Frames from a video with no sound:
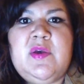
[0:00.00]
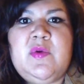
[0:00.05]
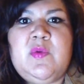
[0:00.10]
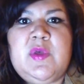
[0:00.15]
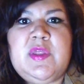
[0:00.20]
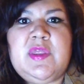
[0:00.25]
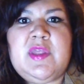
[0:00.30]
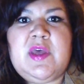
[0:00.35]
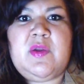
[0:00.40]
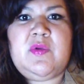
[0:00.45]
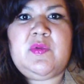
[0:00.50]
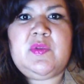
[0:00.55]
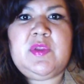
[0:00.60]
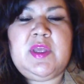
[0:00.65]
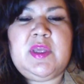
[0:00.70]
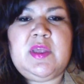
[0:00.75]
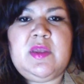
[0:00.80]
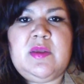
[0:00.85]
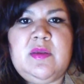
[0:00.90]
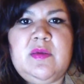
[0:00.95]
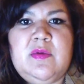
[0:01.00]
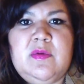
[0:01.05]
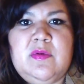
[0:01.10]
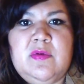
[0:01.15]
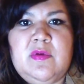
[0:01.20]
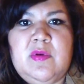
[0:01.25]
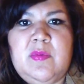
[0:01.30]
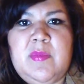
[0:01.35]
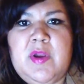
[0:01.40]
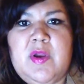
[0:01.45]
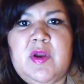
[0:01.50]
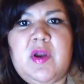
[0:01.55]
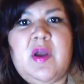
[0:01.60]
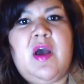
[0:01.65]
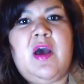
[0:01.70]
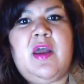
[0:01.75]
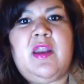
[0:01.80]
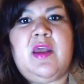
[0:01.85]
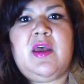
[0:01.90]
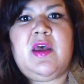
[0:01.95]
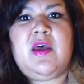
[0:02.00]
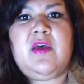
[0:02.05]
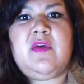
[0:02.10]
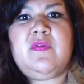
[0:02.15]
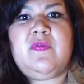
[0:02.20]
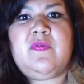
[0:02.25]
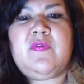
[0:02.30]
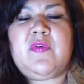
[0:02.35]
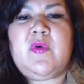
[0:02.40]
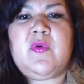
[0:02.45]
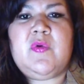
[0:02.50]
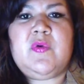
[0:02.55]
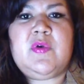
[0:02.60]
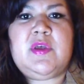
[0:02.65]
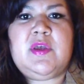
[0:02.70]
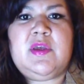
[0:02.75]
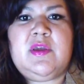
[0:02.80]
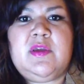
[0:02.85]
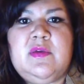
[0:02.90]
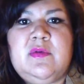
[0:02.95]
with not only Americana, folk,